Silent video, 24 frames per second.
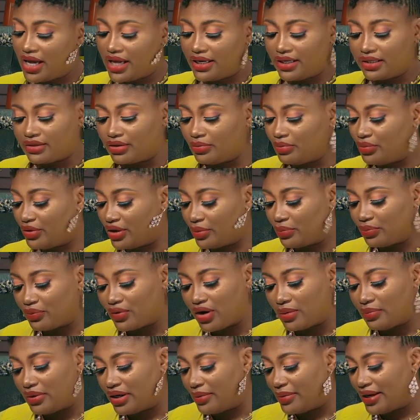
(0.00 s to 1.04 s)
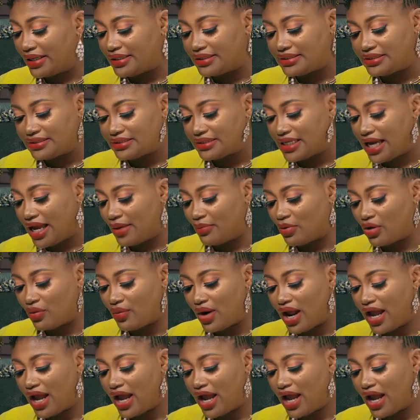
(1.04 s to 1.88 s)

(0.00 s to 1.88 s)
man, it could bring problem at this time,